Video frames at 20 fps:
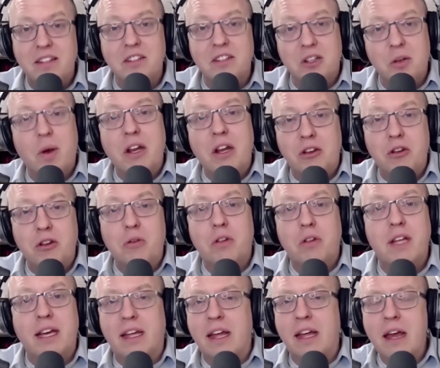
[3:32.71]
And so I do
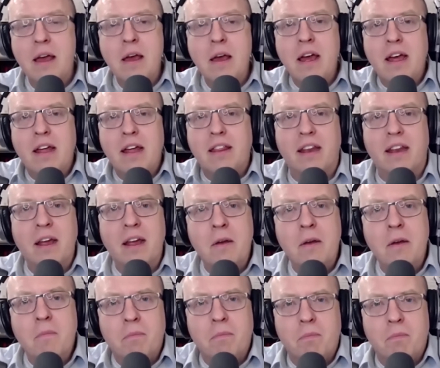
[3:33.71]
think that
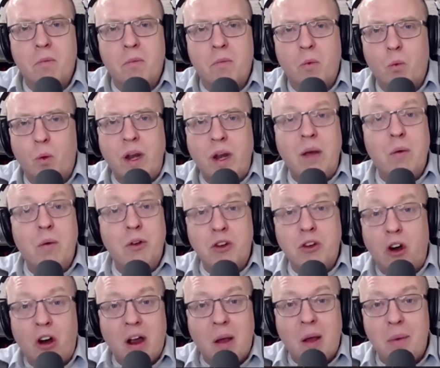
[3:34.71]
when he would
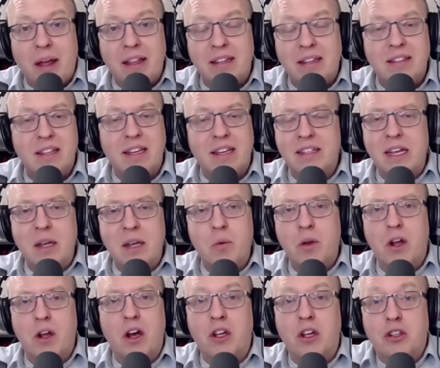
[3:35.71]
talk about these things, he
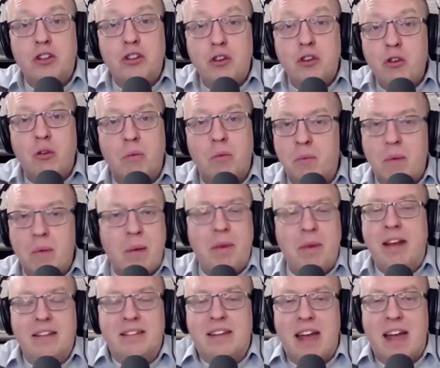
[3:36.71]
would assume, and maybe
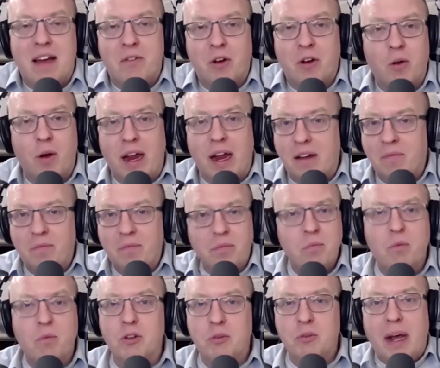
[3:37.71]
he doesn't have a great
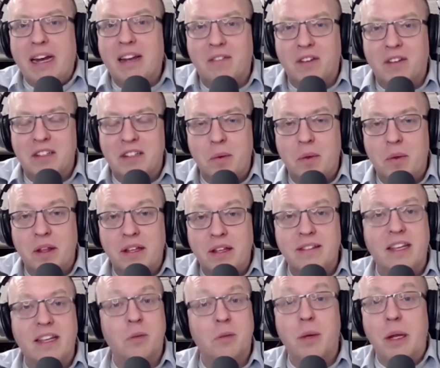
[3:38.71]
perspective on some of these
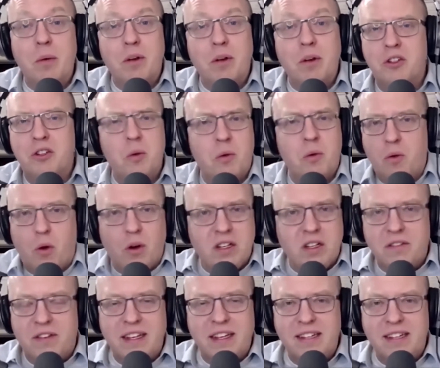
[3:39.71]
things, but he would assume, of course,
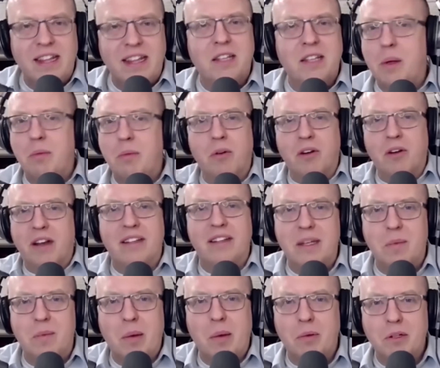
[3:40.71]
if I say this, people are going to
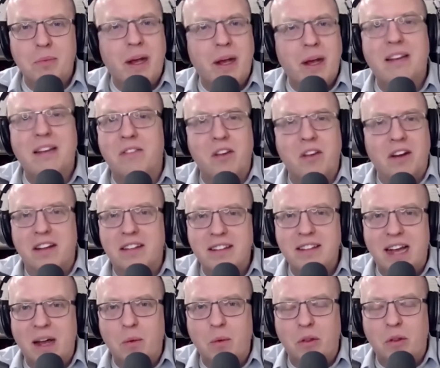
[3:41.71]
see my perspective. They're going to
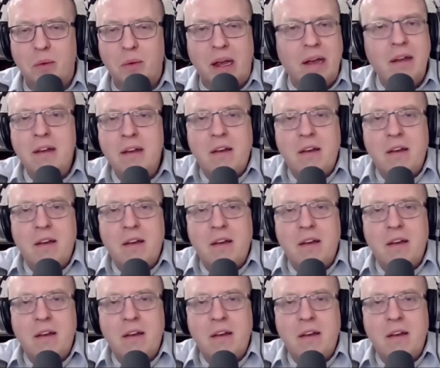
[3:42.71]
side with me.